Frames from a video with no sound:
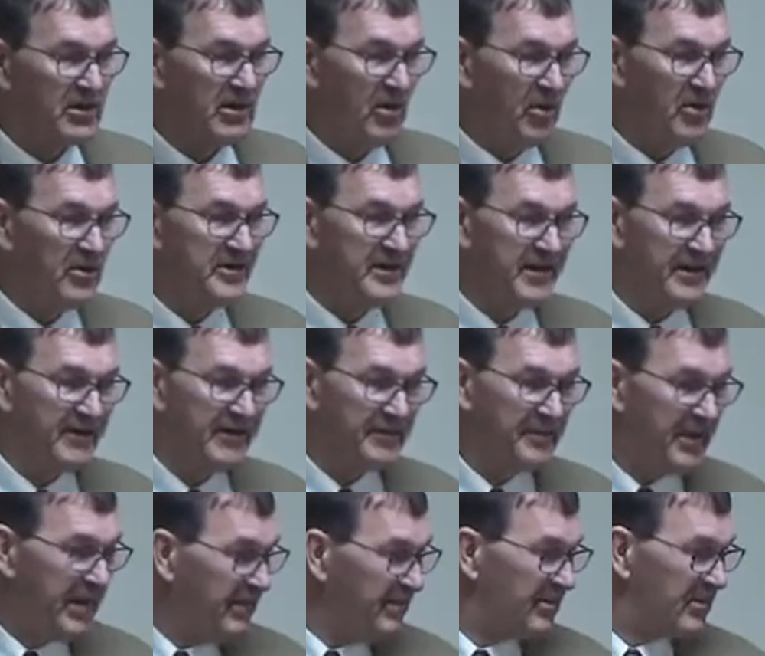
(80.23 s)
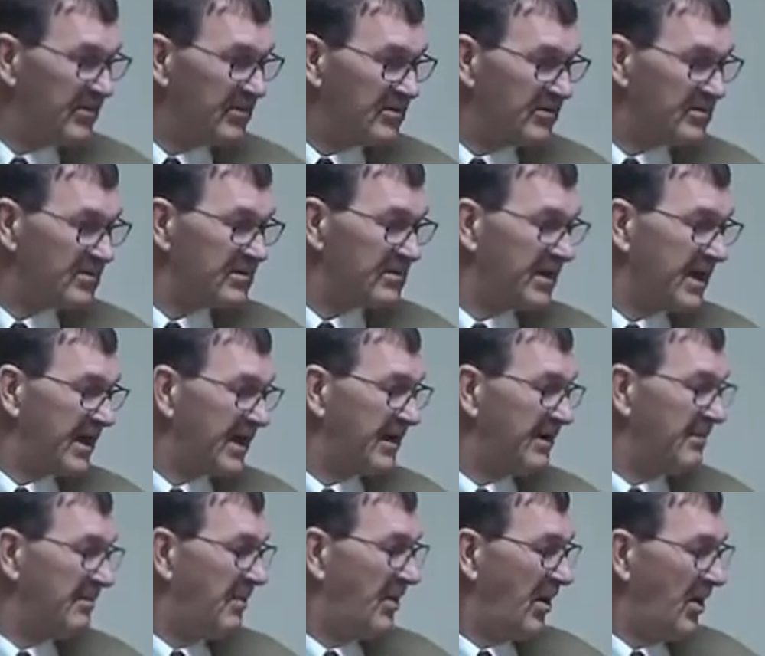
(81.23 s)
ordinary people
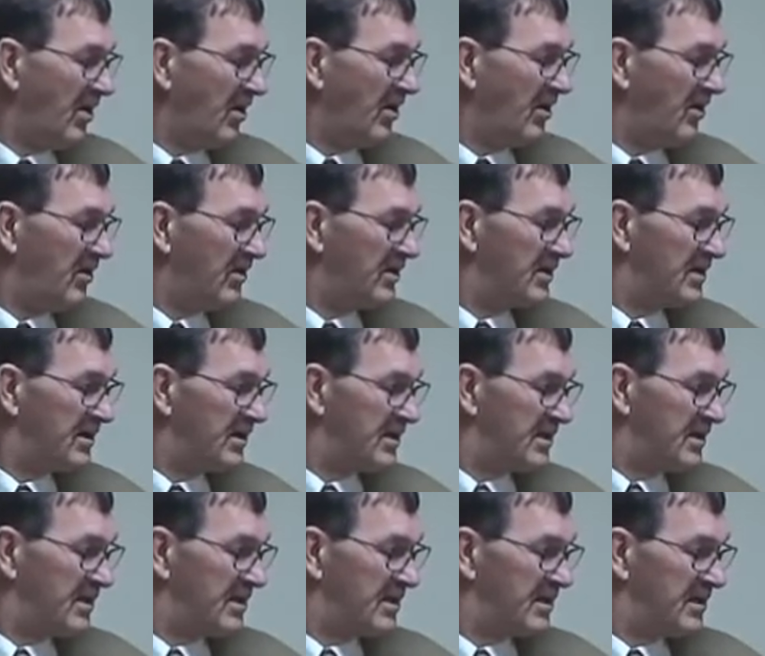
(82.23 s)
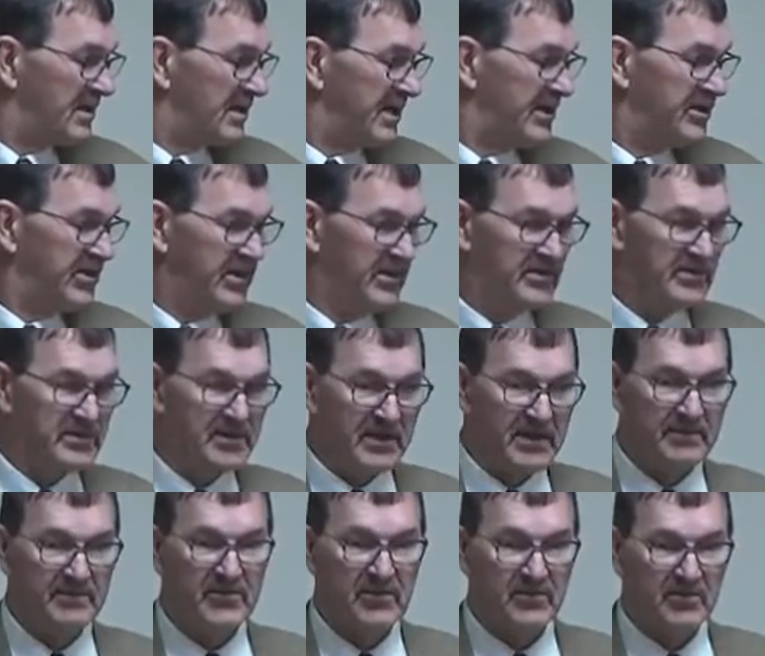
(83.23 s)
like Paul and used
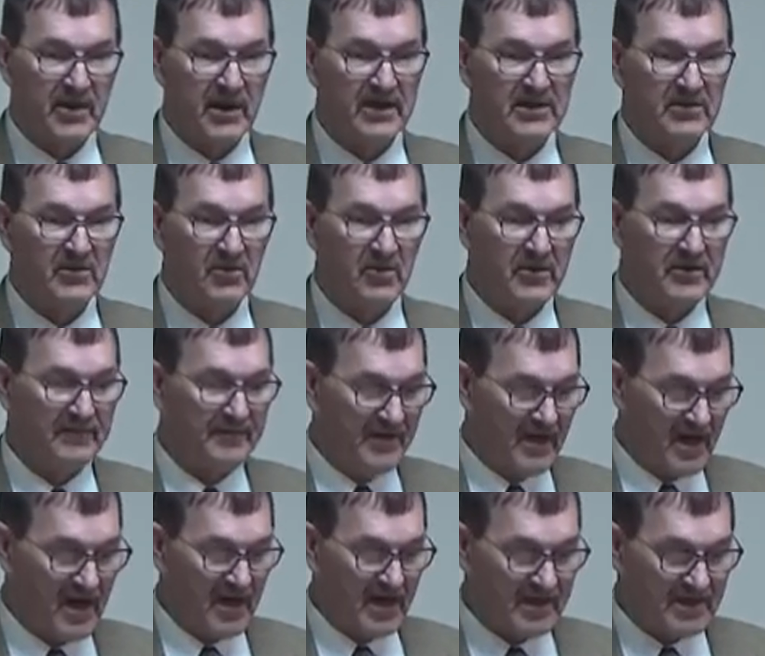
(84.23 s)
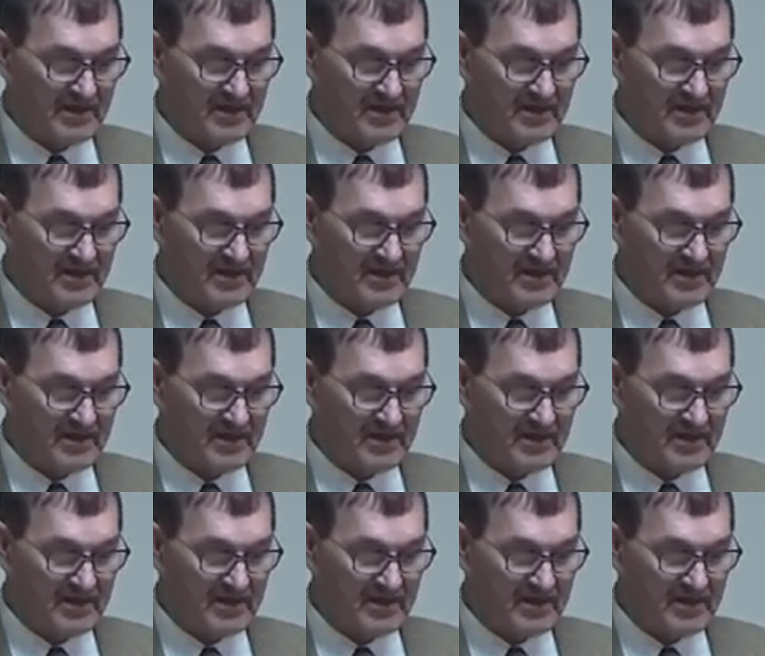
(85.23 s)
them to write the Word of God.